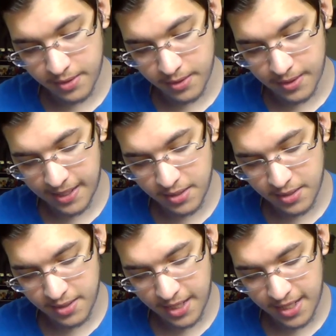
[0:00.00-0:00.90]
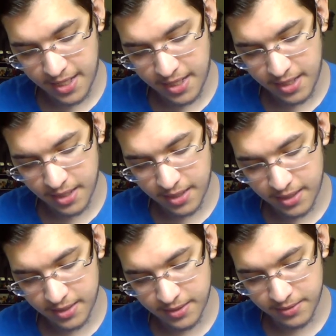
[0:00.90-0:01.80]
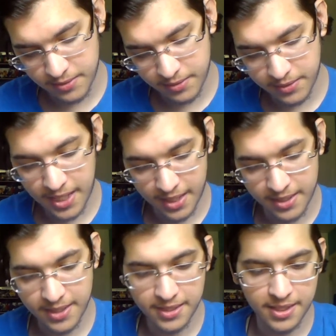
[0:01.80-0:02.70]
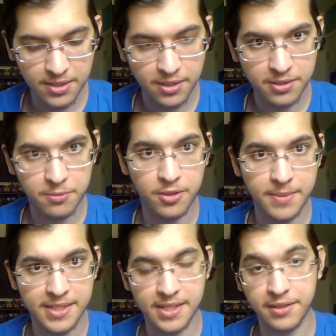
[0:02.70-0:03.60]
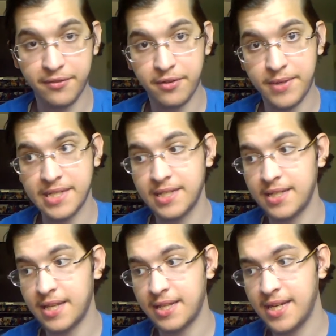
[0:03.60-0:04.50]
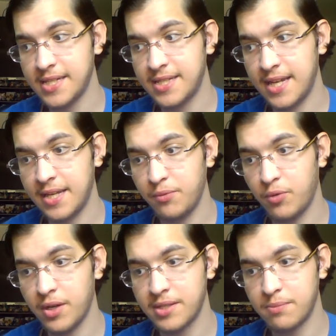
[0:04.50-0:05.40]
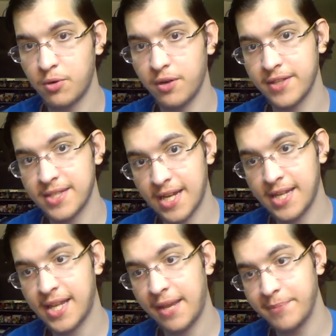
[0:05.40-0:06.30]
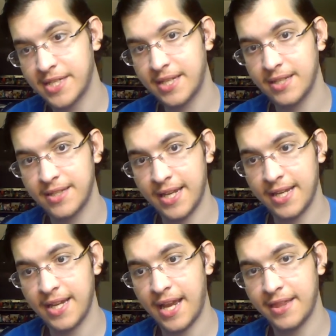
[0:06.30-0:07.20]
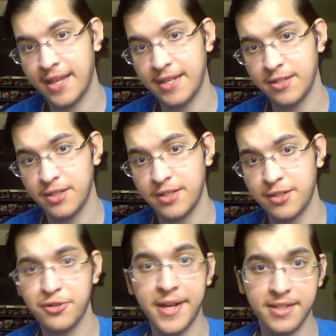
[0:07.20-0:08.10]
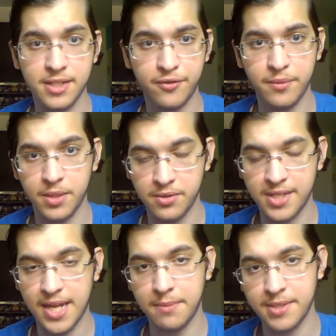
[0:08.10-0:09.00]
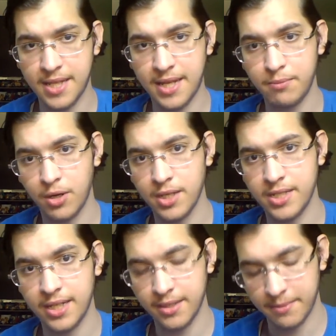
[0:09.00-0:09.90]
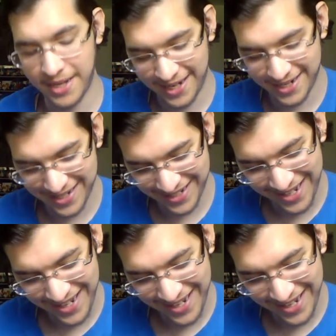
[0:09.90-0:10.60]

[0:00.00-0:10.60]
Then they, yeah, and then they talked more about Zelda for the rest of the day. The next day was more of the side games day, and then to distract us from those games, they brought Zelda back.